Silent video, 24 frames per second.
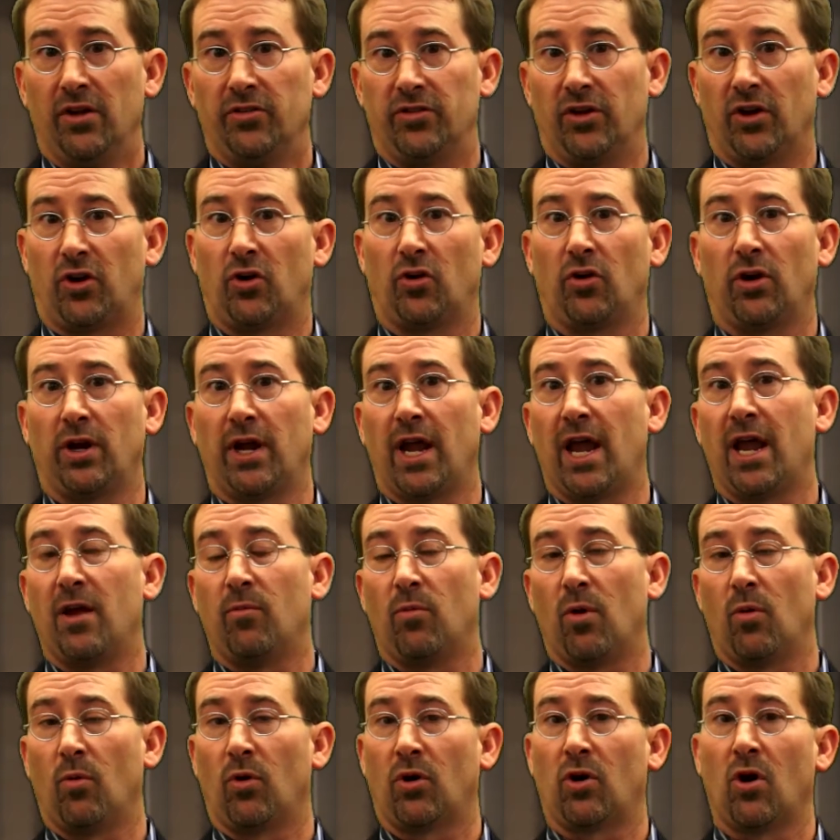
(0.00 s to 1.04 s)
to create
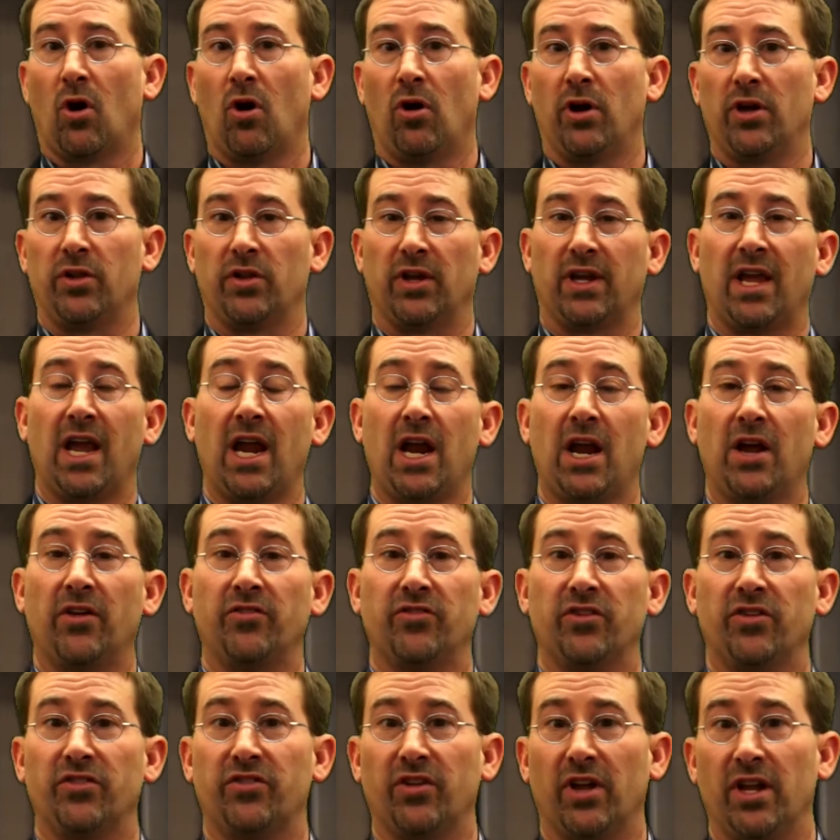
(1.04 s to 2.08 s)
what we're calling the
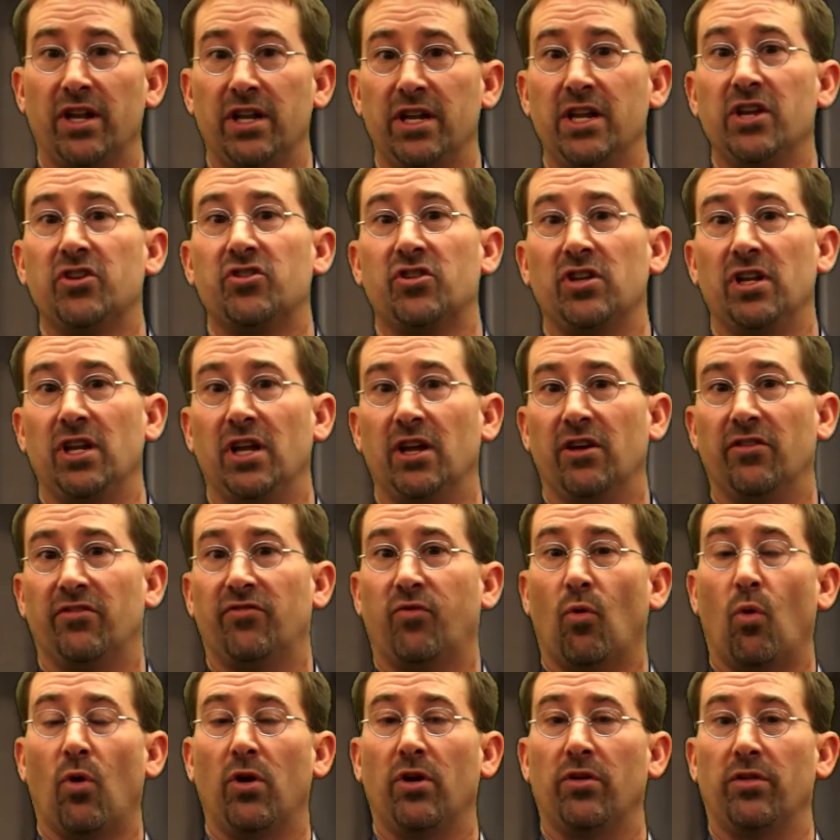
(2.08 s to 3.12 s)
Kansas Initiative
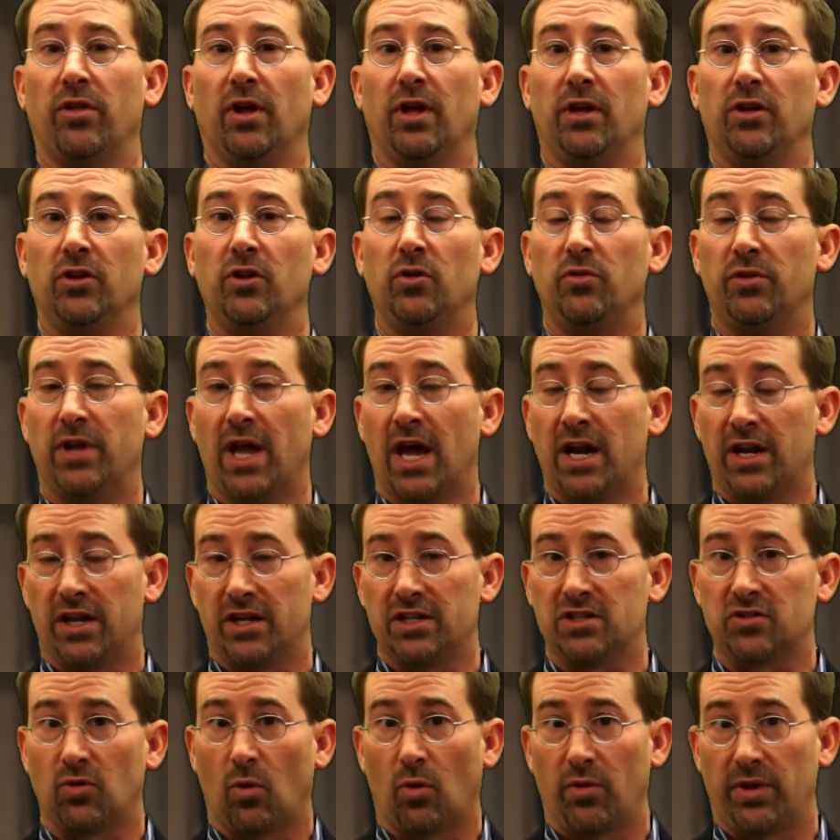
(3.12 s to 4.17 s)
for a New
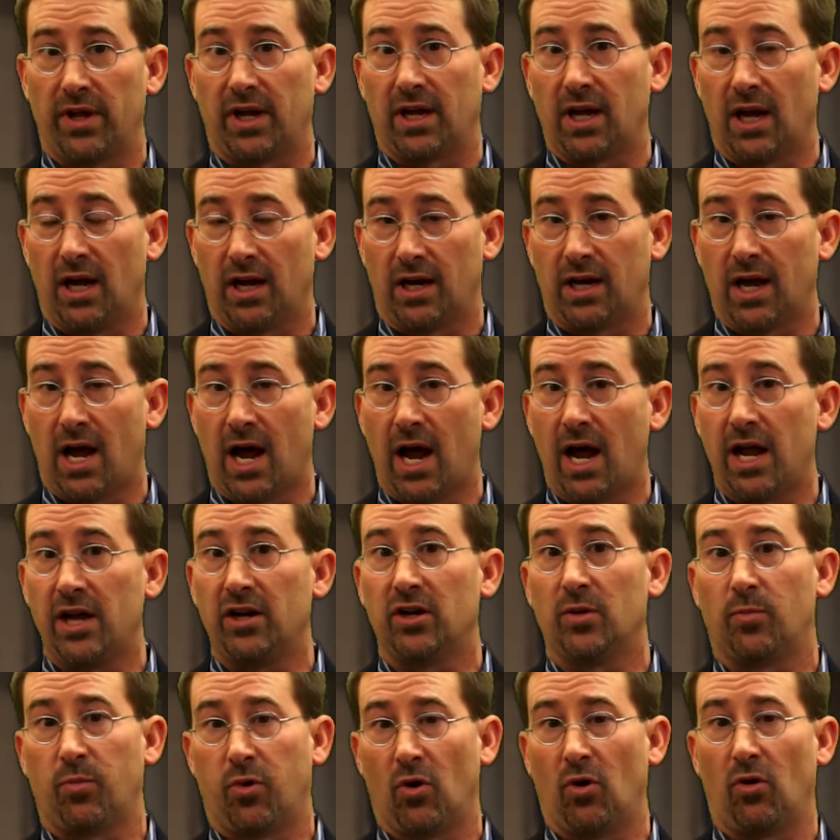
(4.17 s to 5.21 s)
Dentist, or a
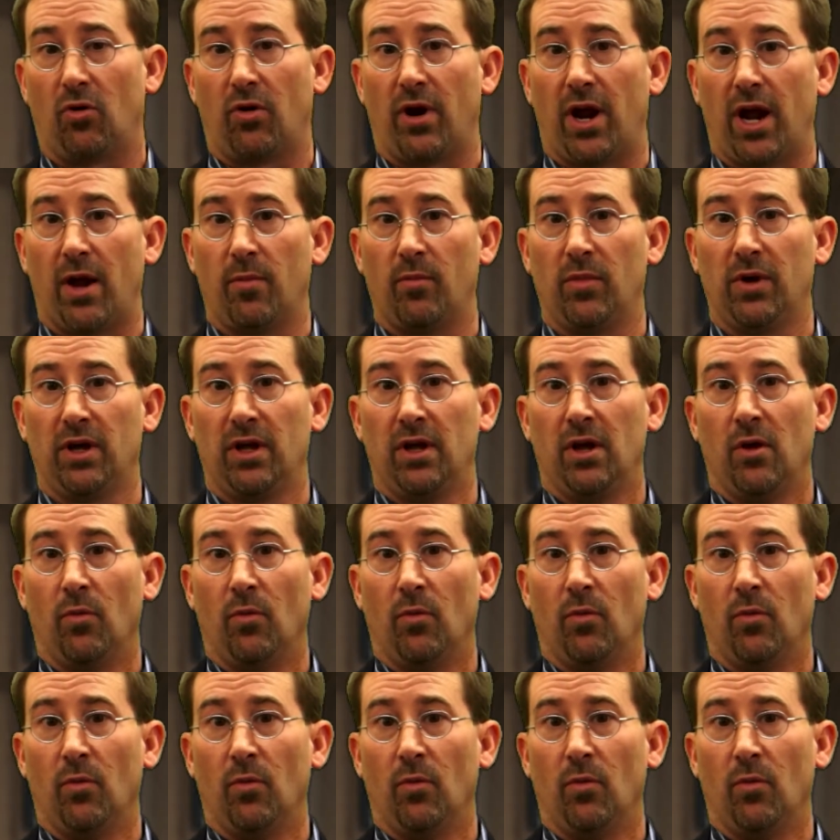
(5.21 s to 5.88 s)
KIND program,